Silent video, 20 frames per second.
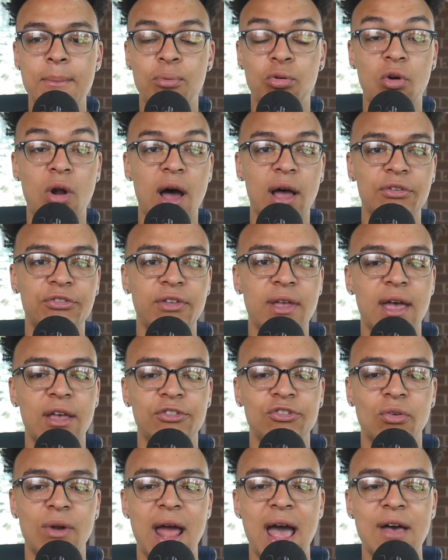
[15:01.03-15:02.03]
process
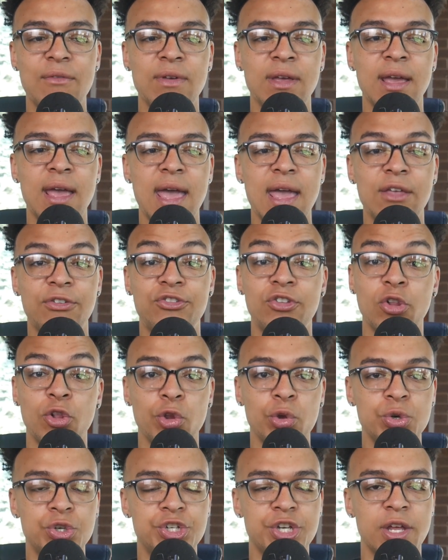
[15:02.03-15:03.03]
or having a
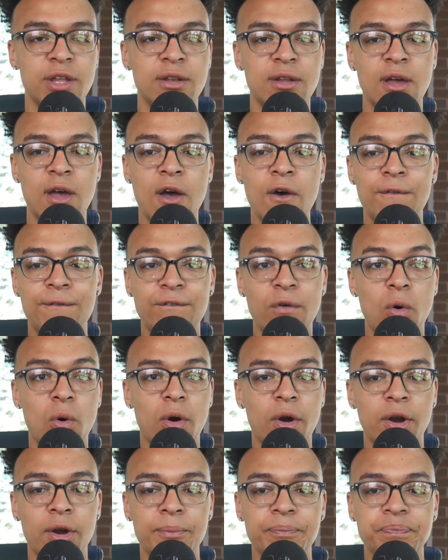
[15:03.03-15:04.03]
solution
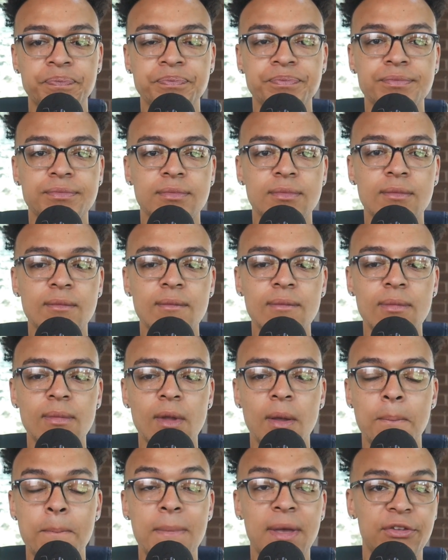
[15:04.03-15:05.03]
for
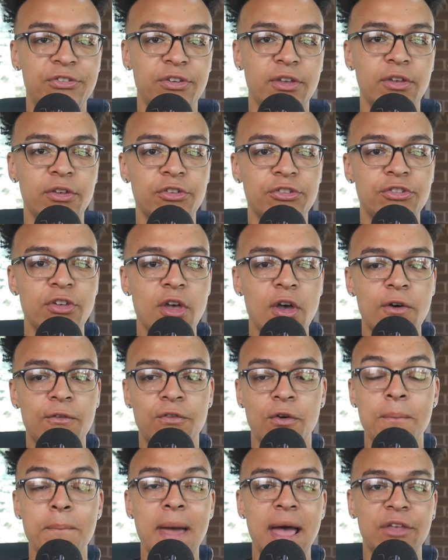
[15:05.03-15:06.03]
misses,
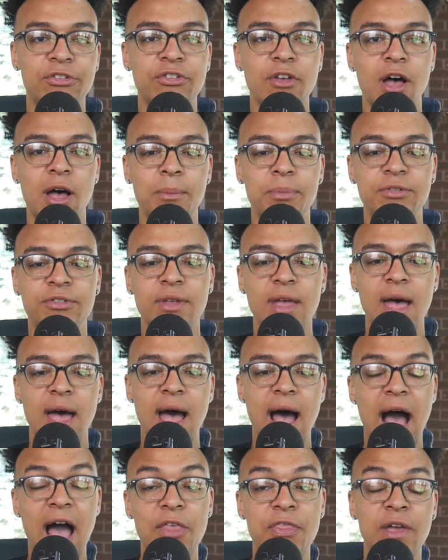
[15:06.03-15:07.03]
for mess-ups,
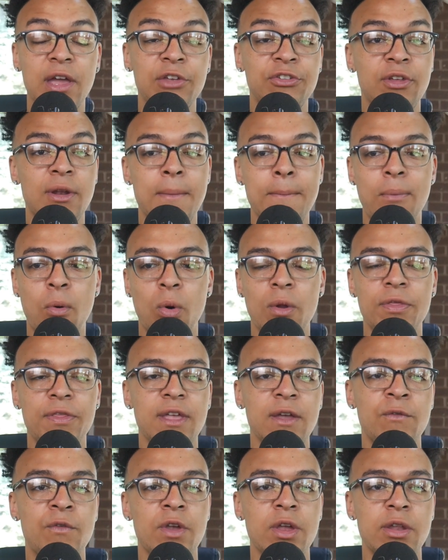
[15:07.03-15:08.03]
I think is an important
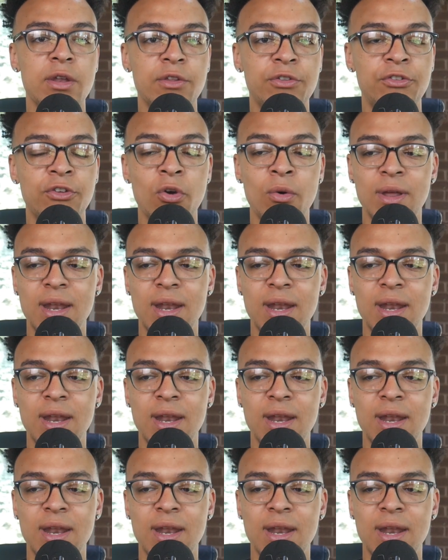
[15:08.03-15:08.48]
thing for you to do.